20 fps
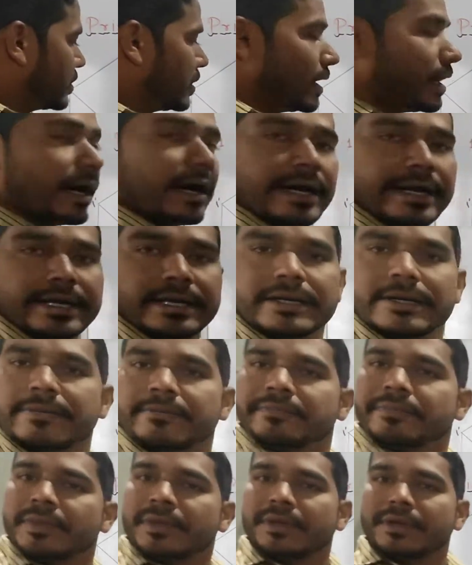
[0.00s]
height,
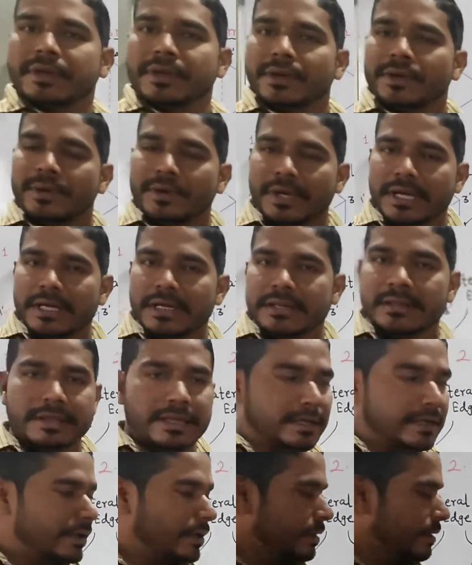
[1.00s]
okay,
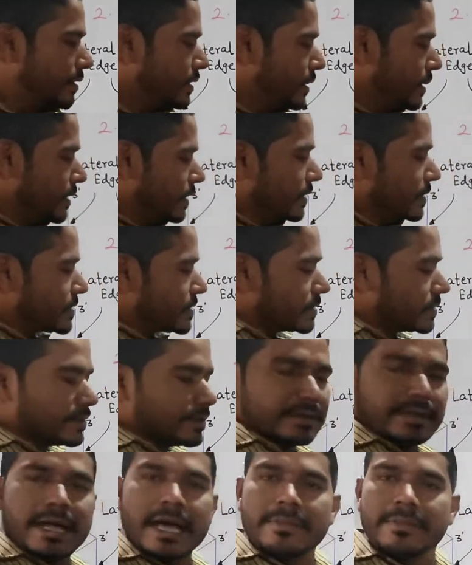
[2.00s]
then its
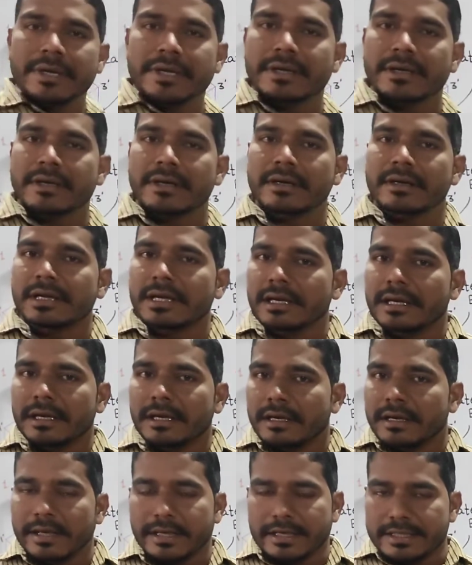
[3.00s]
diameter,
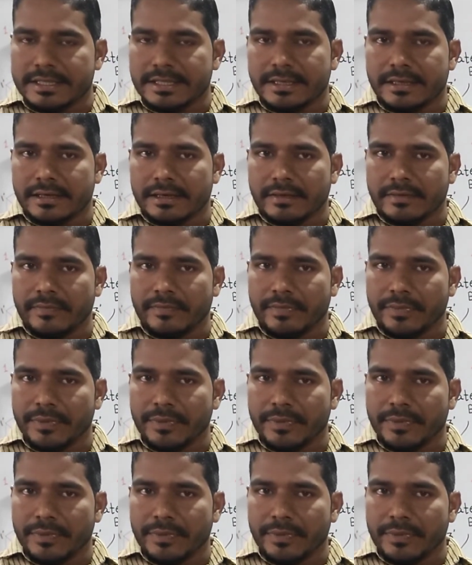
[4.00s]
etc.